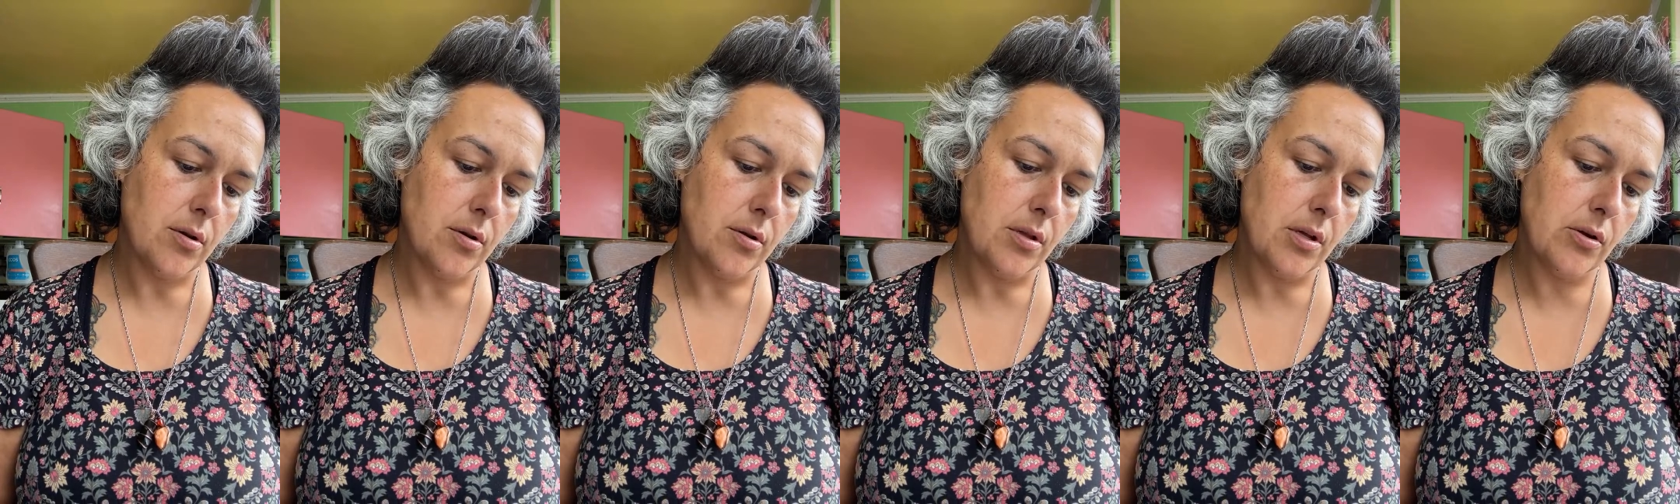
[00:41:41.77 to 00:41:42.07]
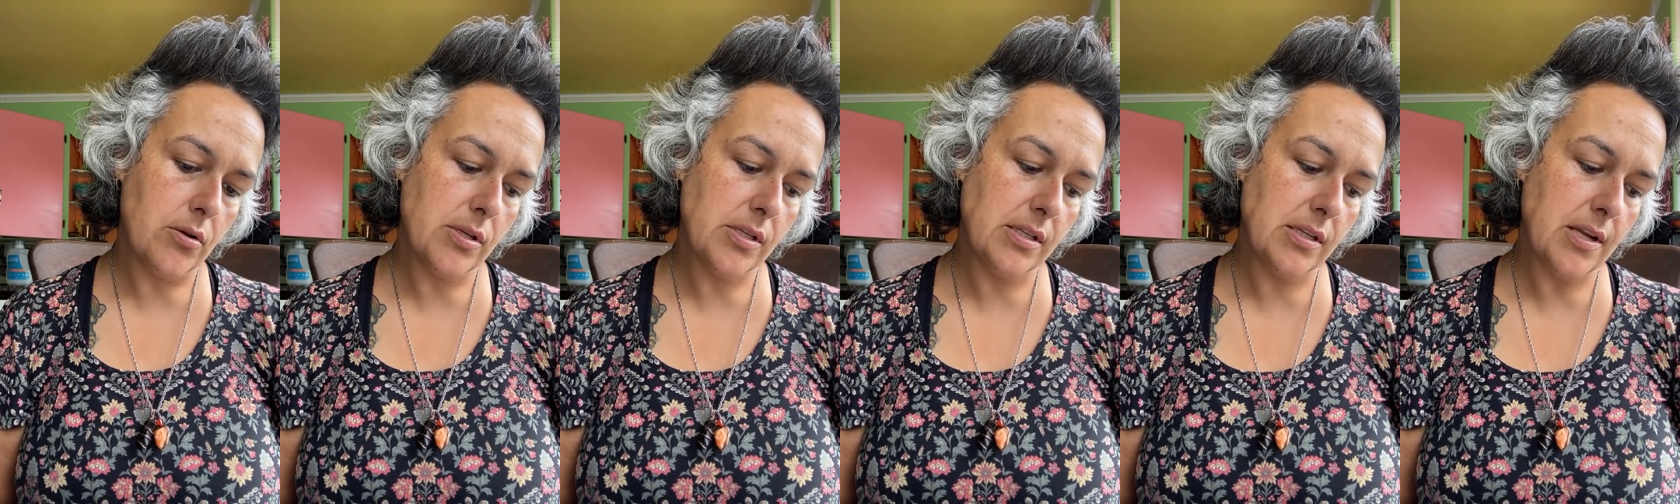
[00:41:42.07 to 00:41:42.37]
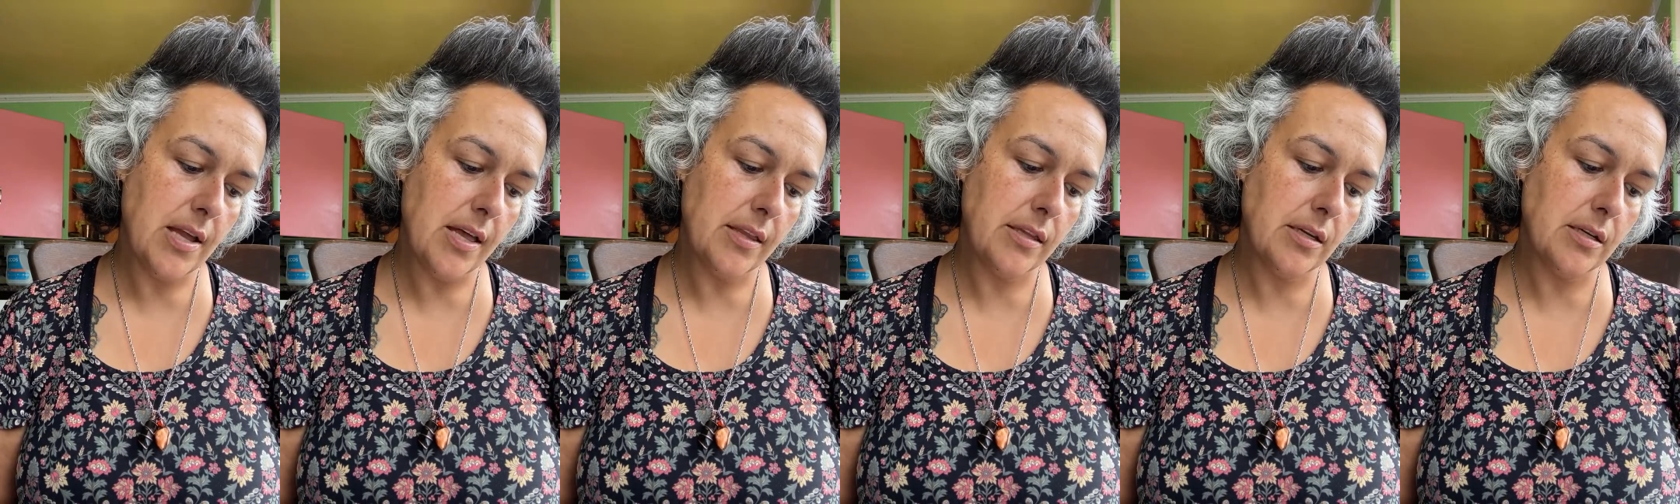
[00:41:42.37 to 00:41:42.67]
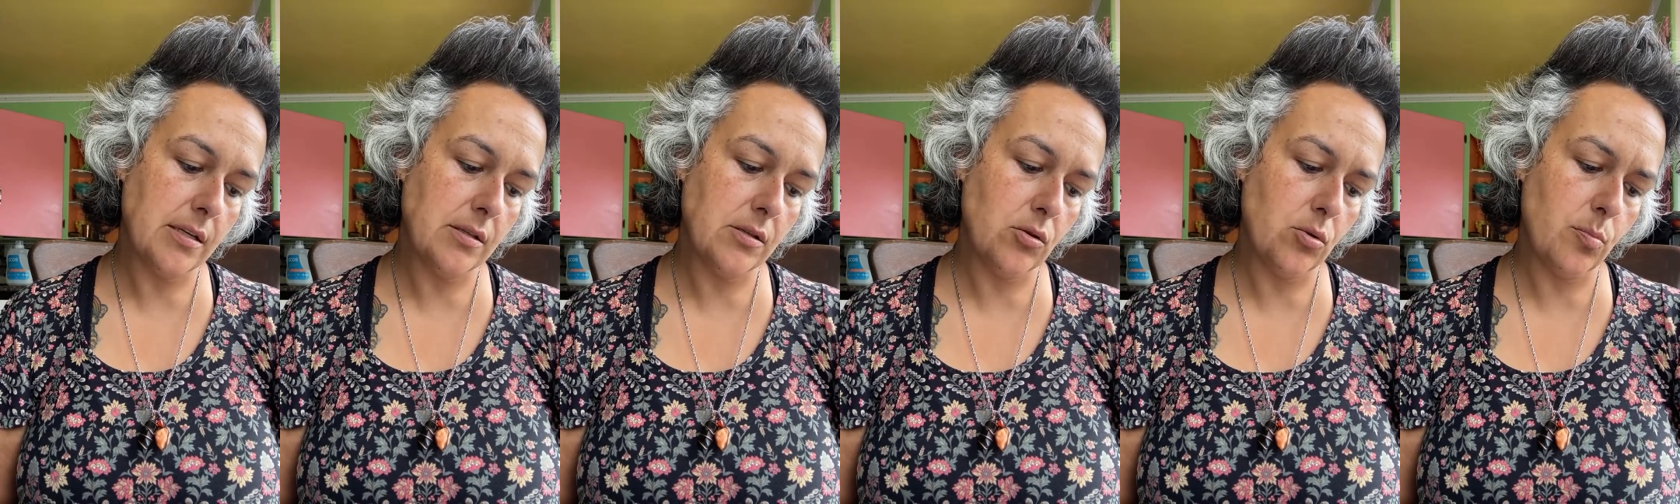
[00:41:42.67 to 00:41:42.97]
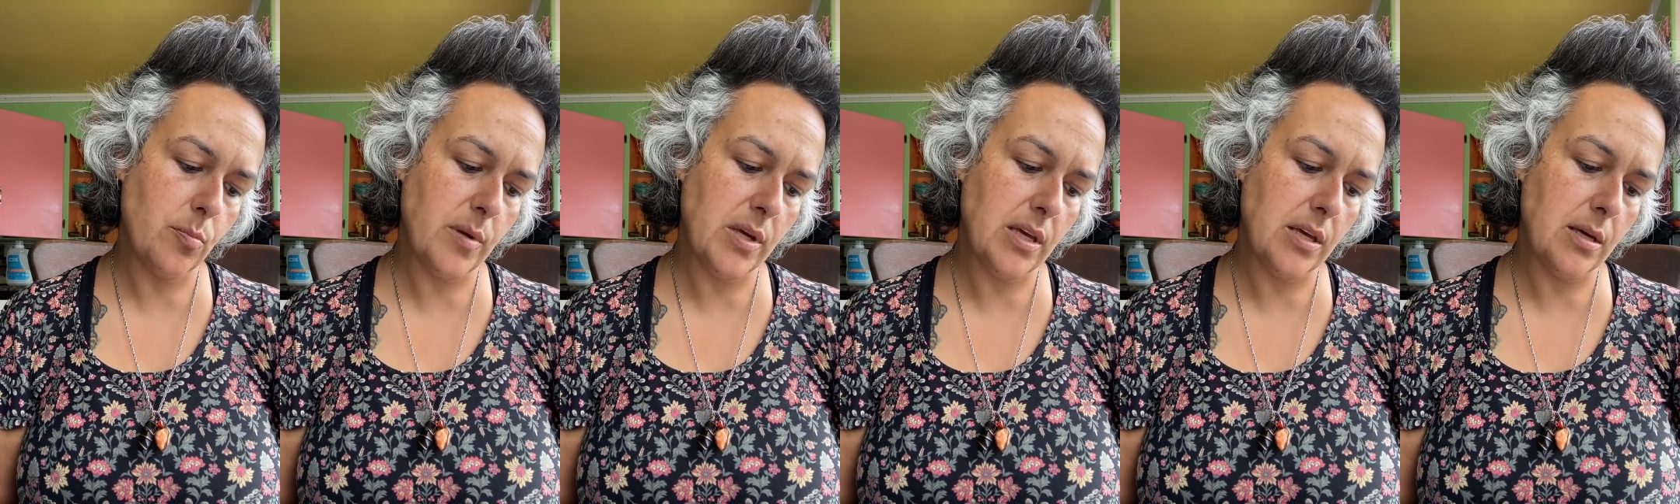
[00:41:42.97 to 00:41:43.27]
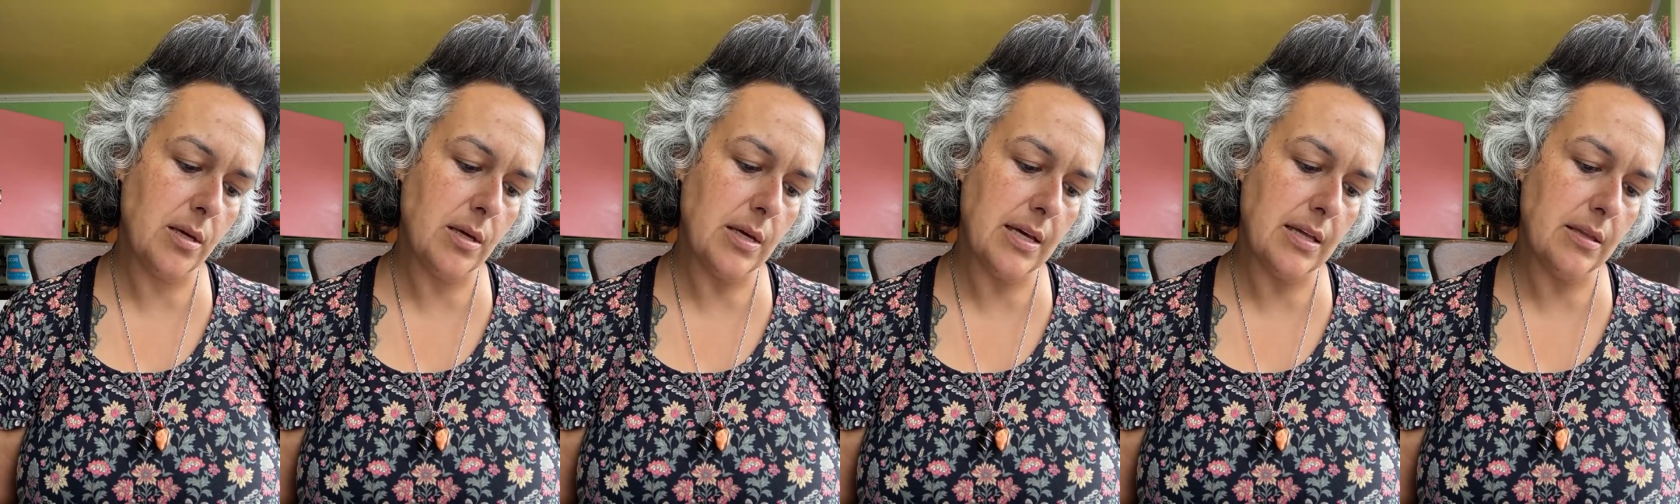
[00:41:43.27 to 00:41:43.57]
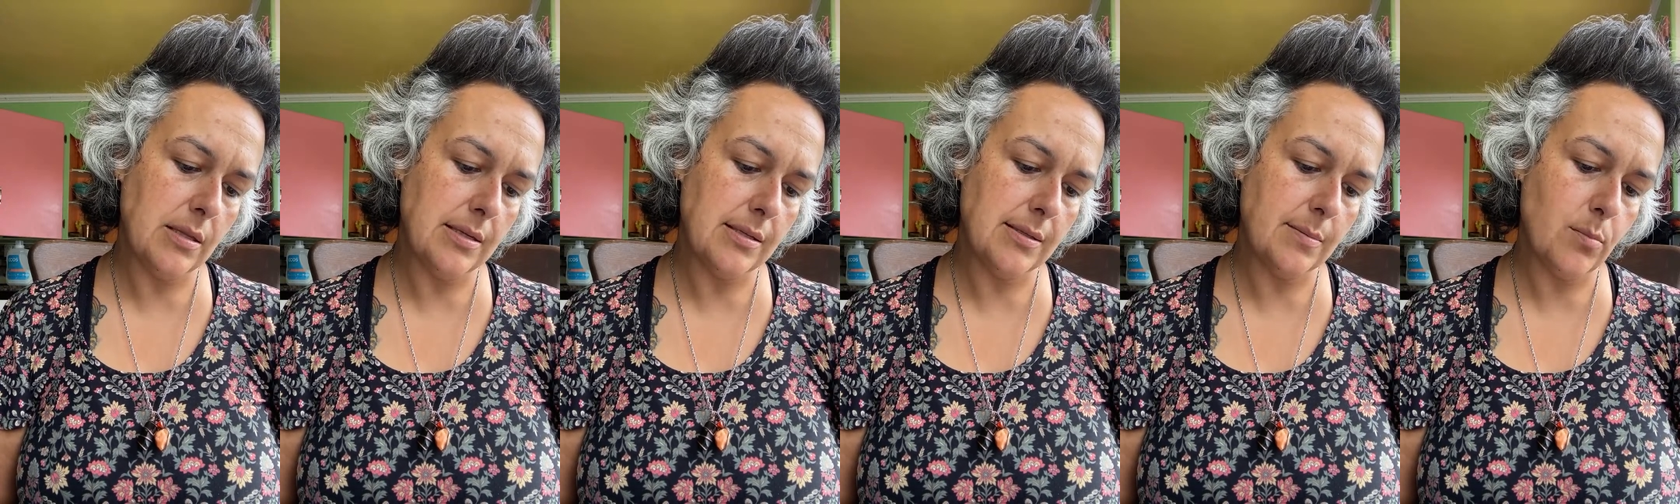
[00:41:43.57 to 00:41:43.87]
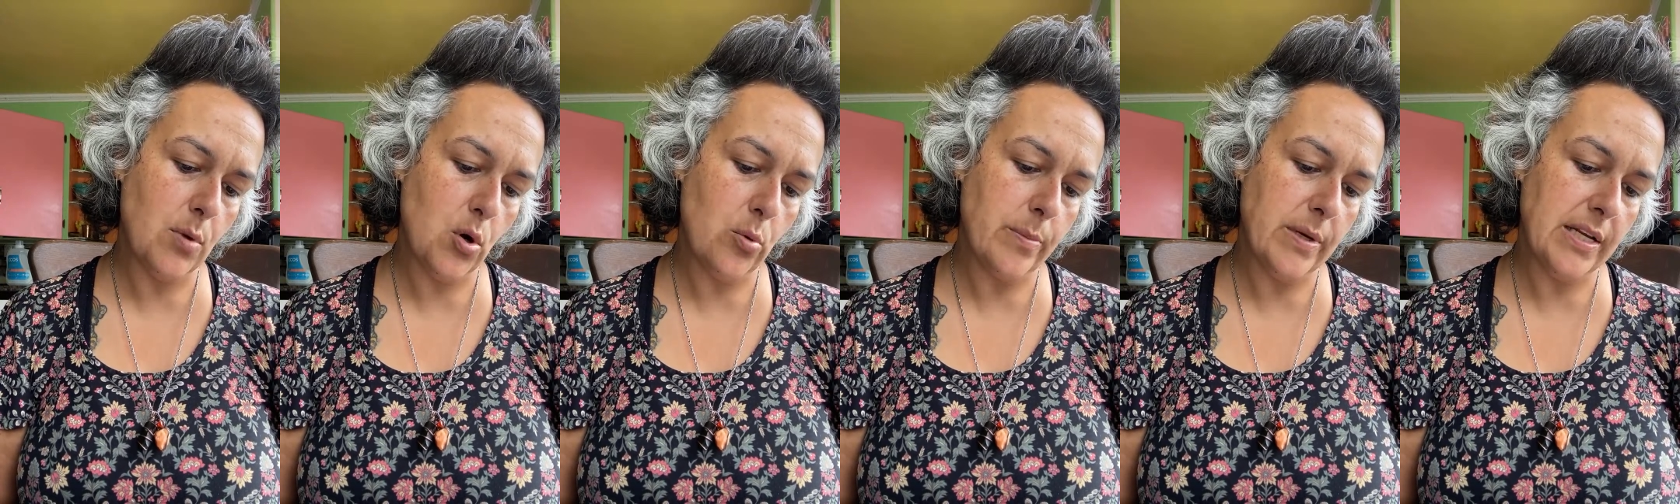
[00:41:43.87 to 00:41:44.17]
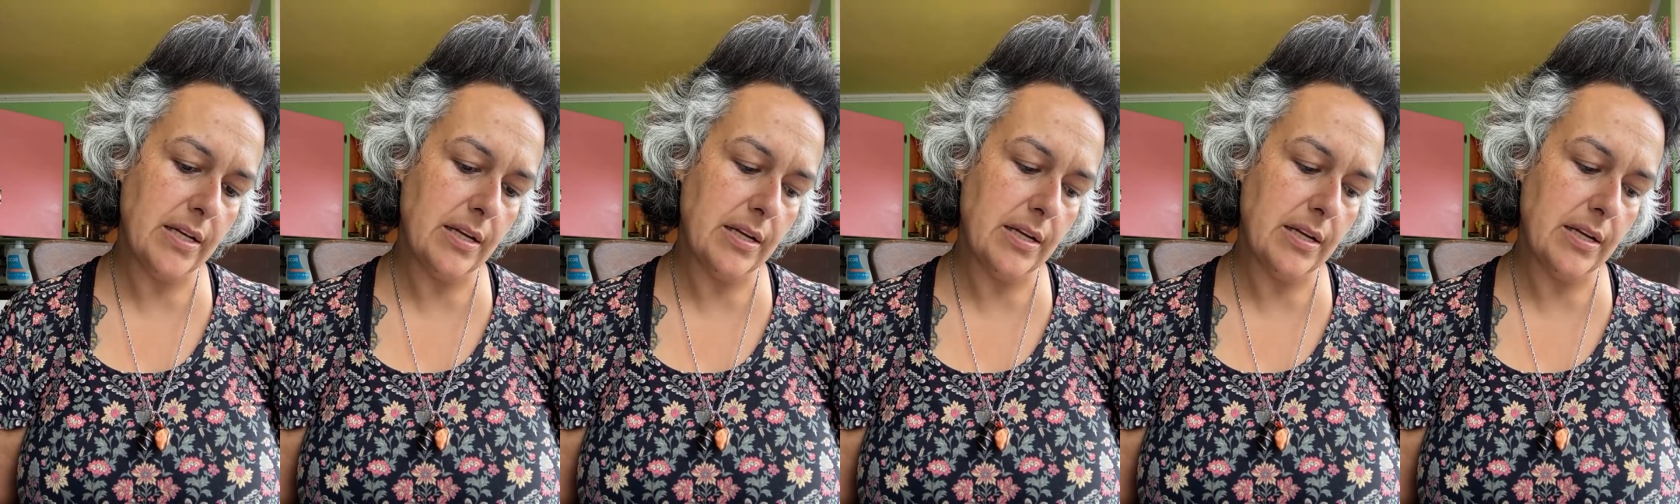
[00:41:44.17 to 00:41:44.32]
There is nothing to be in this moment